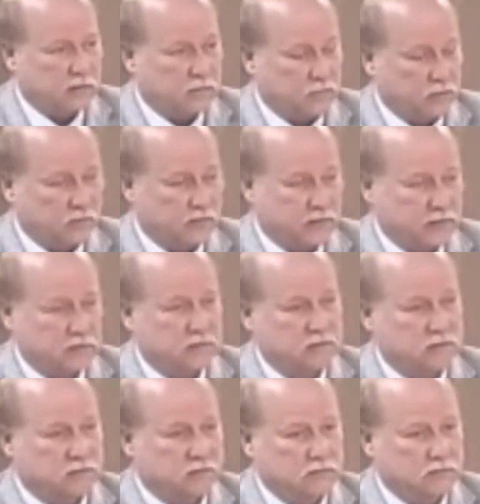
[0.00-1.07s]
employees
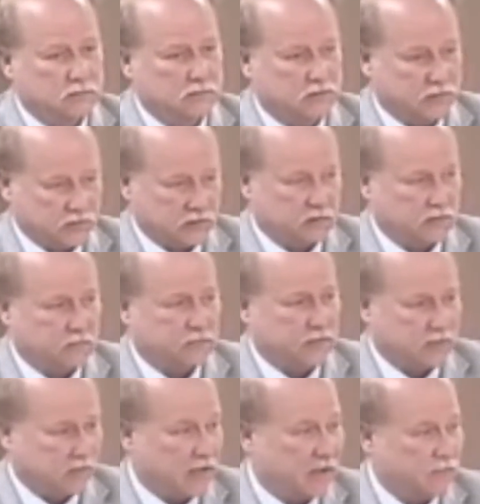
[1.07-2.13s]
deserve
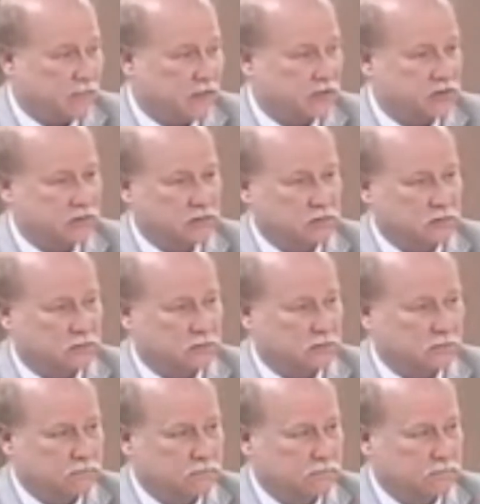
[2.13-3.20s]
that much.
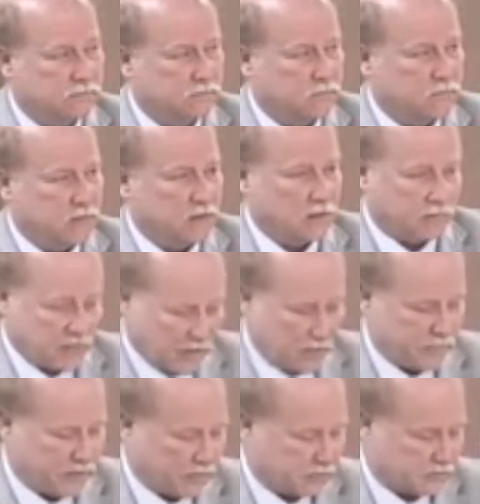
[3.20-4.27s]
I'd be
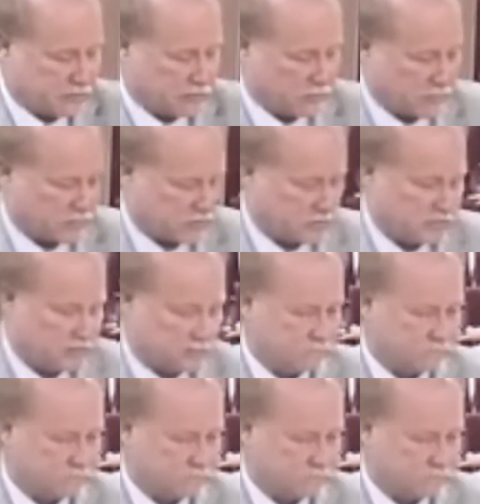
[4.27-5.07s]
happy to answer any questions.